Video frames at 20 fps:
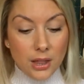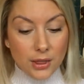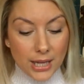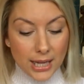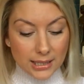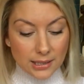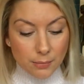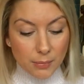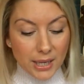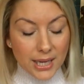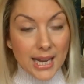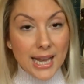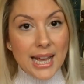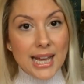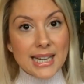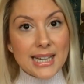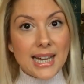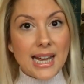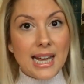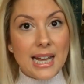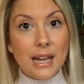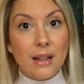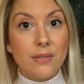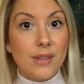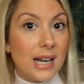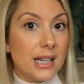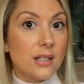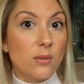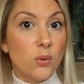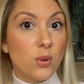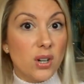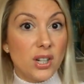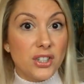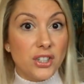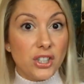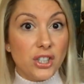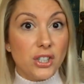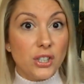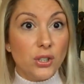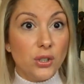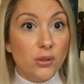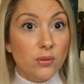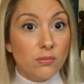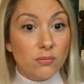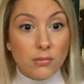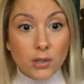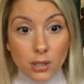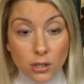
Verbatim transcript: That's my hair care, and that's what I do